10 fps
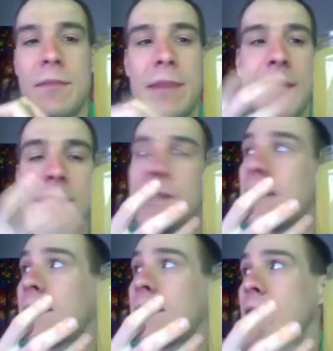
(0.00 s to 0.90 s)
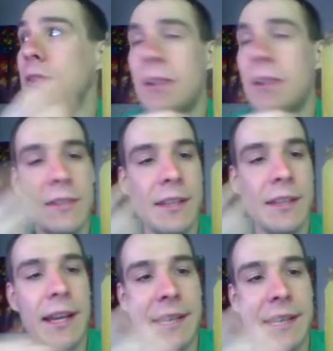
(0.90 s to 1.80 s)
now it's less concentrated. There's
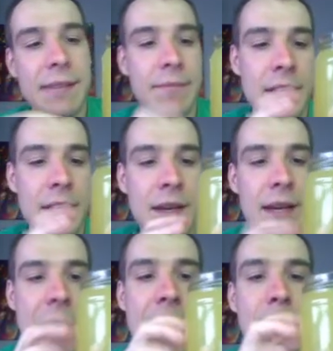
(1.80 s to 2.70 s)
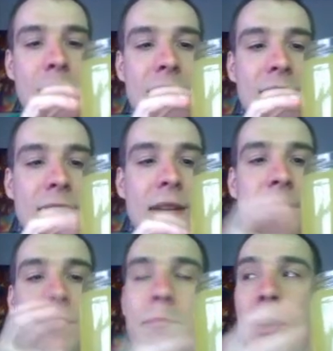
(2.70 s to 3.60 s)
less apple
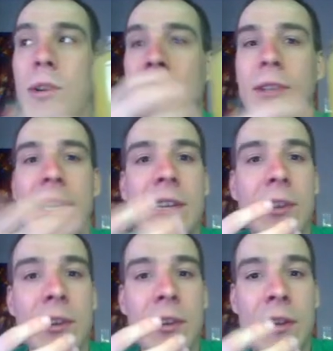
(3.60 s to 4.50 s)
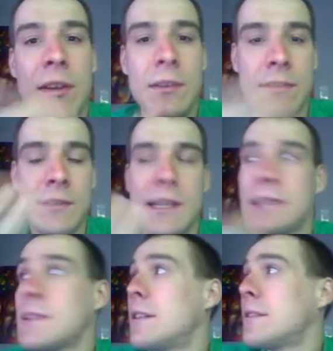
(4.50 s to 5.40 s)
stuff per liter, so it's less
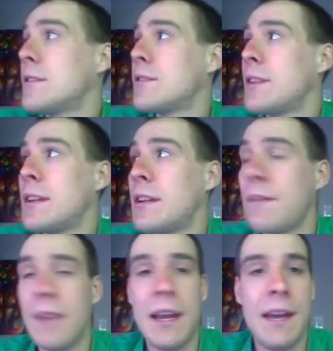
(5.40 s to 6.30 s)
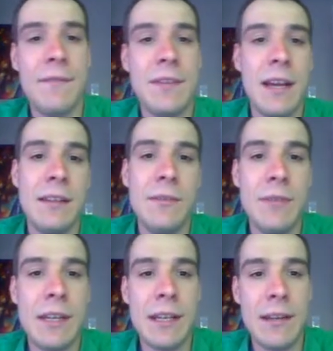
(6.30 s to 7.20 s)
concentrated. I have
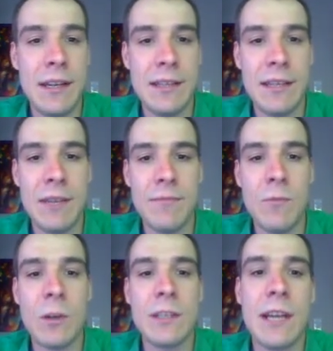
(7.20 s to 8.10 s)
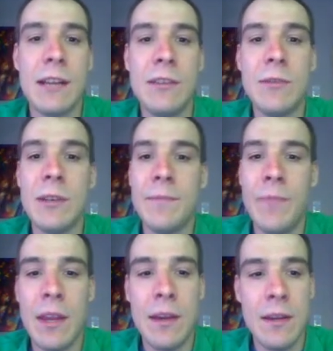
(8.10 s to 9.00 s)
diluted it. It is now more dilute.
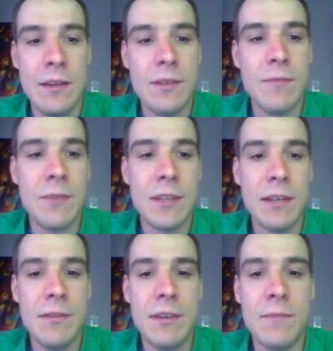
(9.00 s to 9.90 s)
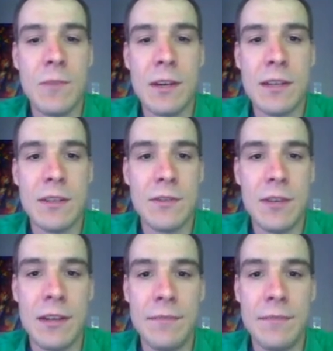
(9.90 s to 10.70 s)
So more diluted, more concentrated.